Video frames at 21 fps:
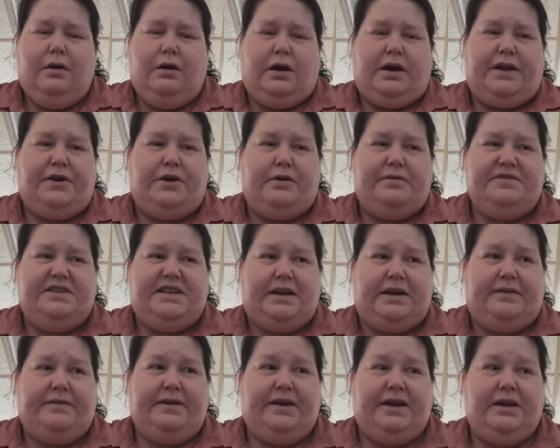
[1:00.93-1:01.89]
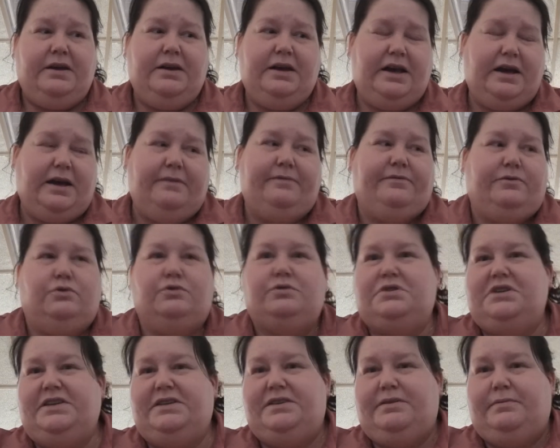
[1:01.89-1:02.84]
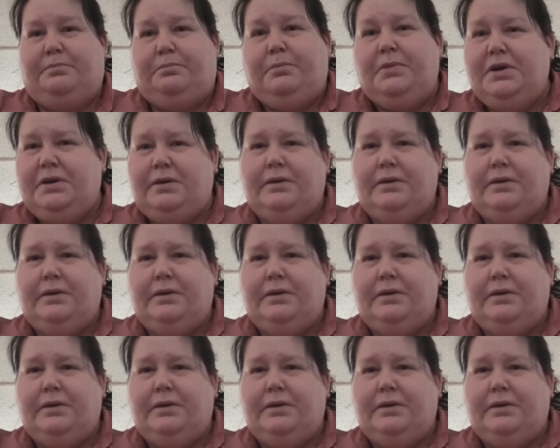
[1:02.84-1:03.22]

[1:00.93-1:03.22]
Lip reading: I know I've said I have autism